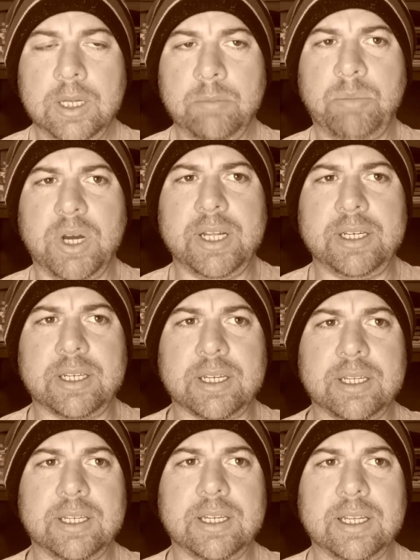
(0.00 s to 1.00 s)
But
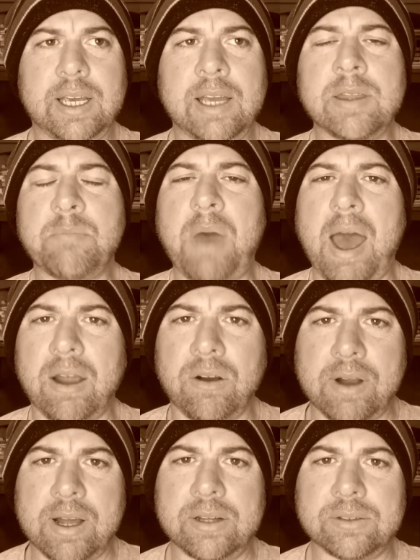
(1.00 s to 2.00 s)
in the
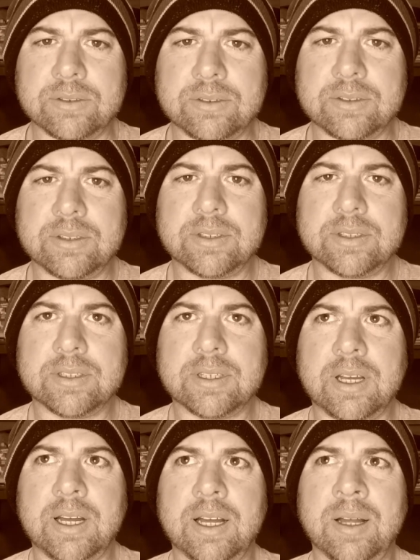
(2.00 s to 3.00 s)
background,
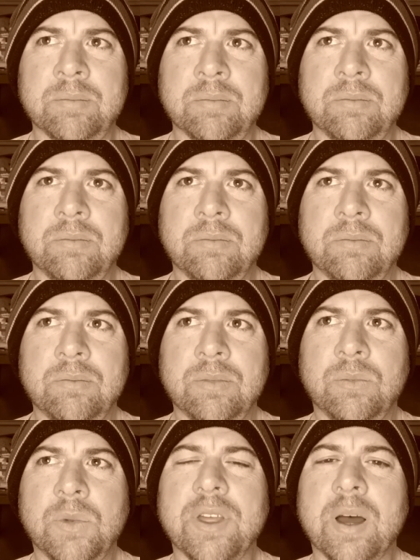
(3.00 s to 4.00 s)
um,
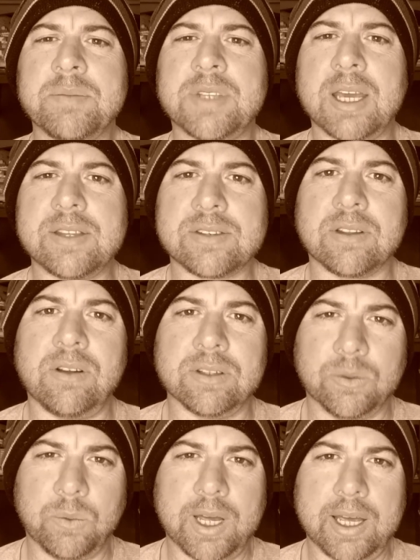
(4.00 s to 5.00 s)
with updates
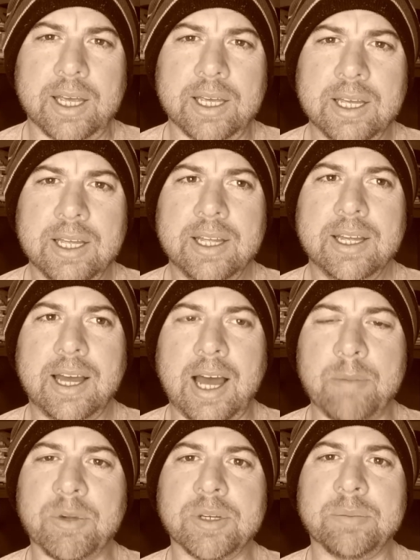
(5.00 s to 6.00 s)
along the way,
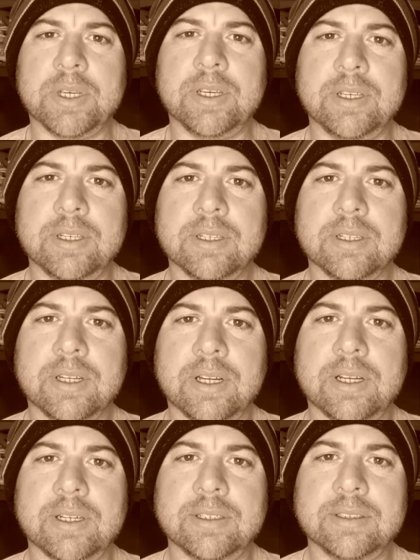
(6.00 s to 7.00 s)
I'm going to be
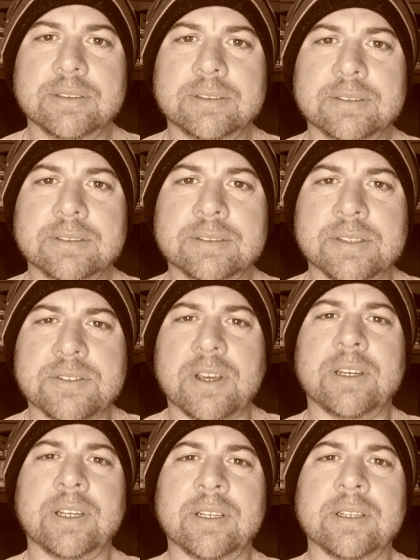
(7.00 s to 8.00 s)
uh,
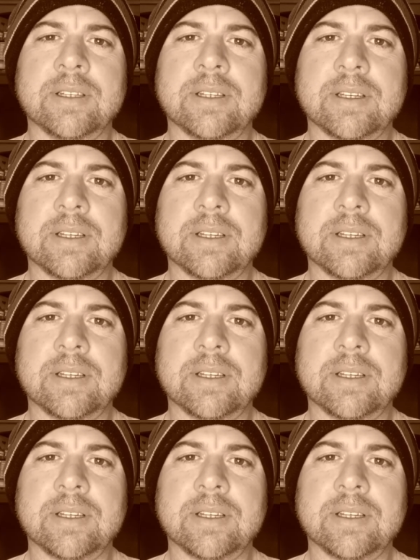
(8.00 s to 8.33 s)
designing